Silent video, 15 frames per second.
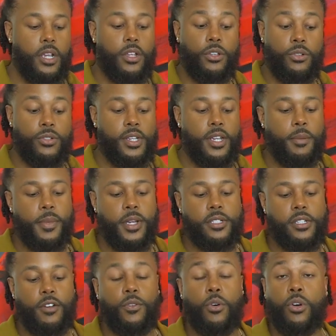Using a mix
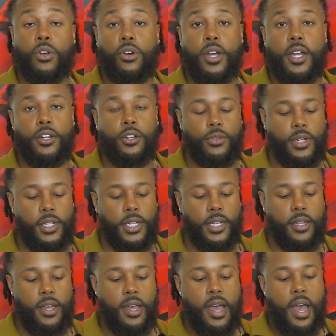of oil and
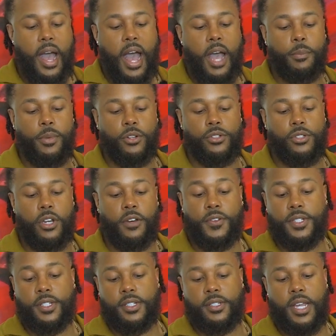acrylic, I build
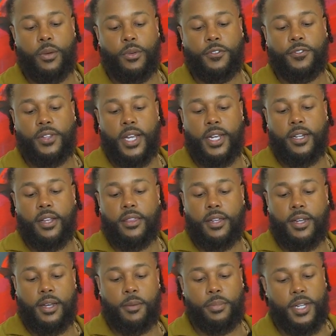surfaces that reflect the
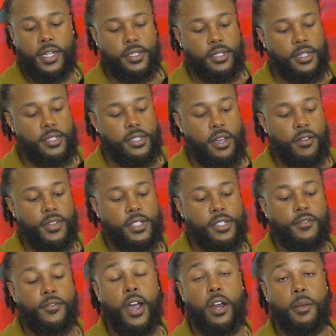complexities of these
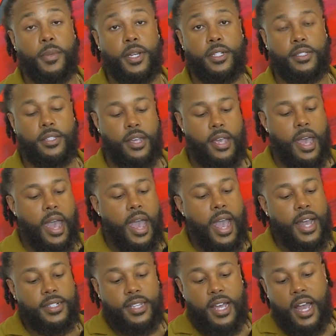environments,
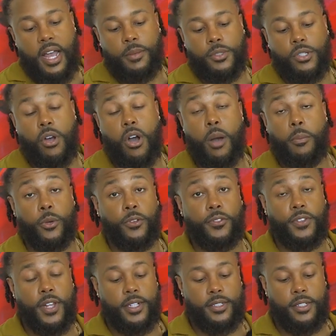at times calm and
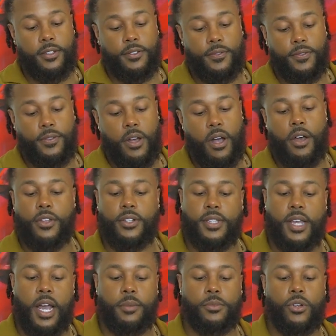reflective, other
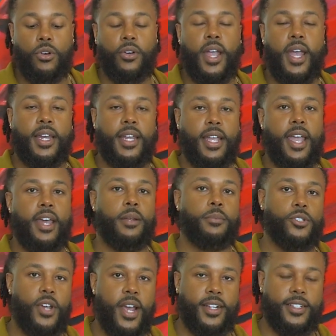times organic and
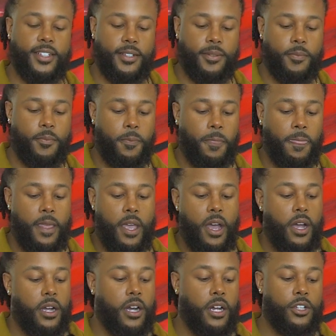abstracted.
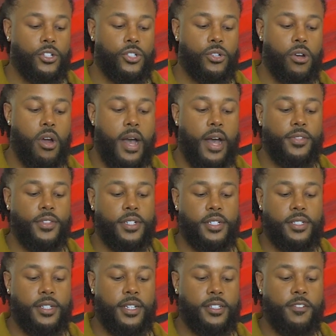Colors draw out the
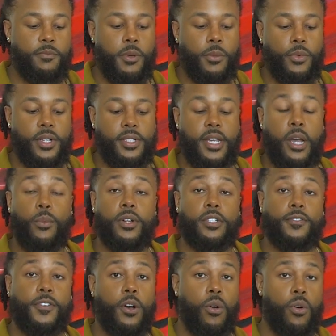distinctive memories that once
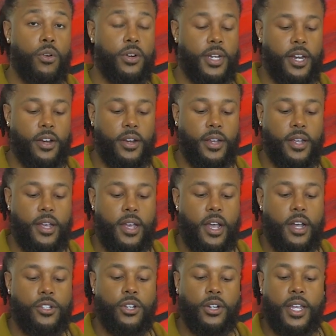felt ordinary,
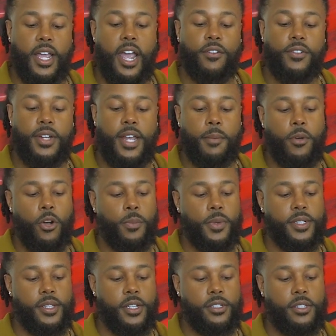turning everyday
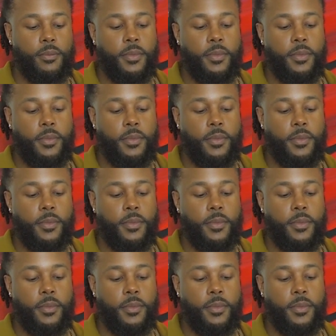moments into